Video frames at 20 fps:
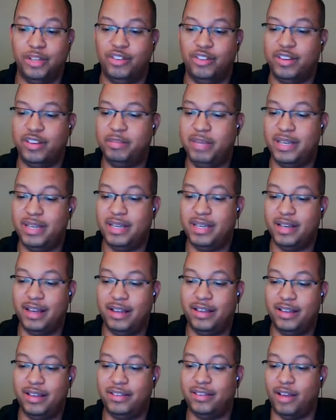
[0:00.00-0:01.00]
Just
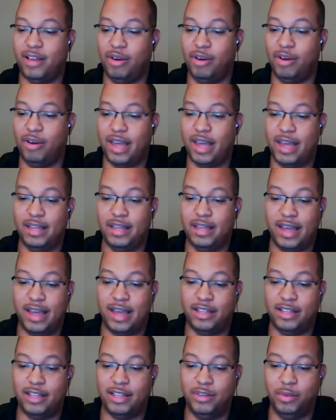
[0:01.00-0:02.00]
because, okay,
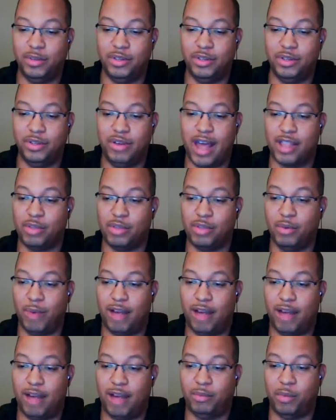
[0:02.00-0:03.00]
yeah, you got through
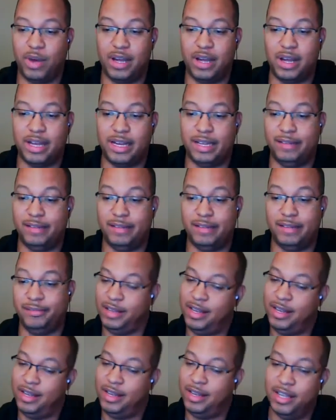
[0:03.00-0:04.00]
round one and
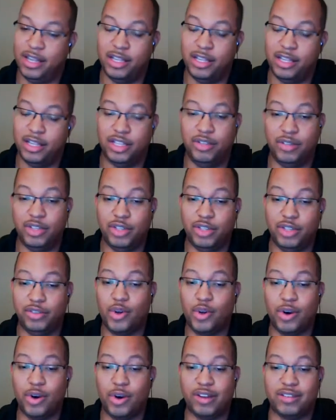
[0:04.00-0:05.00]
you
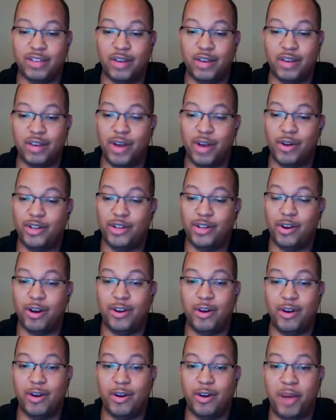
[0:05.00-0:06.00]
scored 0 and
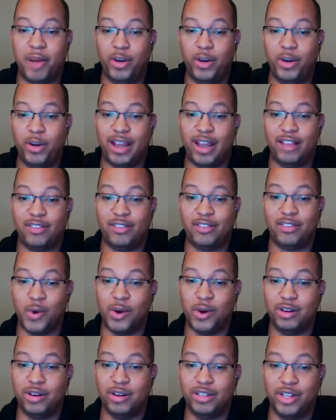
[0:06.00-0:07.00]
your opponent has
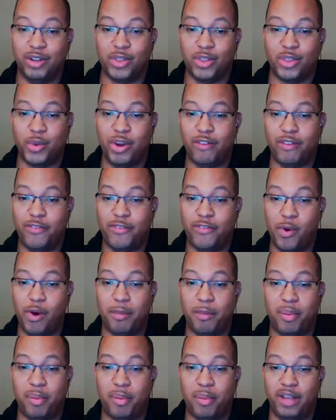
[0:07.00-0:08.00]
scored 3 or
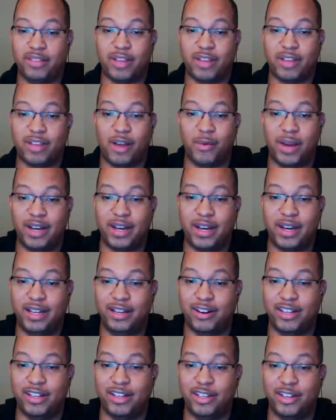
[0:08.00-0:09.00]
4 points already,
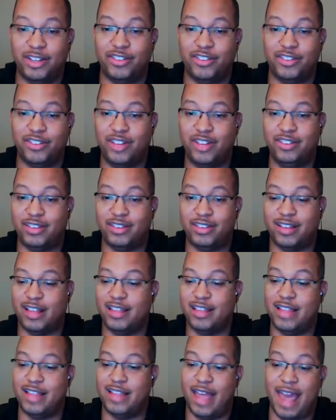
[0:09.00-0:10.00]
or judges
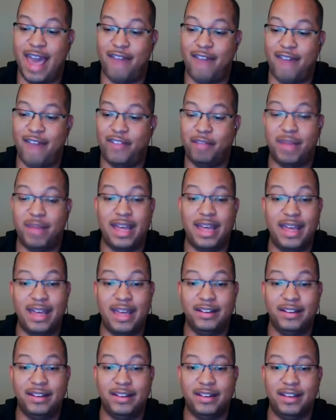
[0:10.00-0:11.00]
that have him
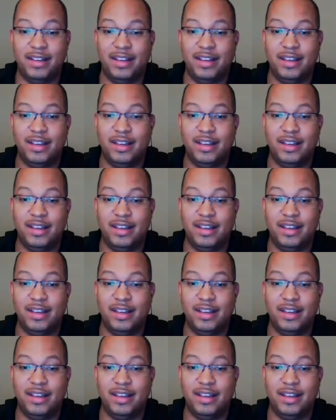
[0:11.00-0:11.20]
ahead,